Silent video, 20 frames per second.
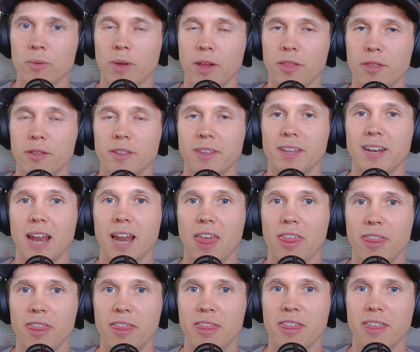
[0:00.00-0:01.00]
Rather than
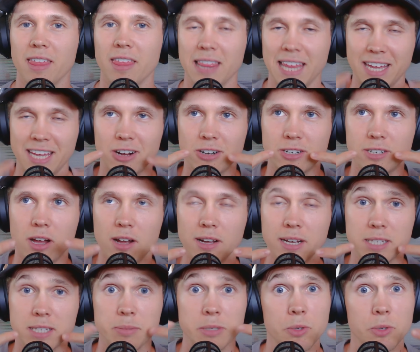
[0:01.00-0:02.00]
like your tongue
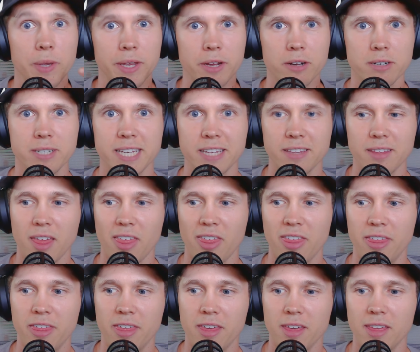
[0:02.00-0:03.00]
is between your teeth,
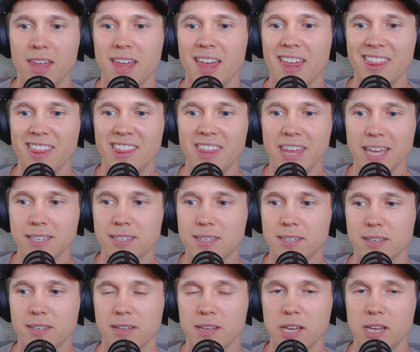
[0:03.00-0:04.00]

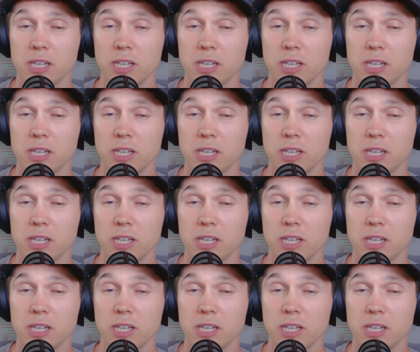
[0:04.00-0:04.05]
this.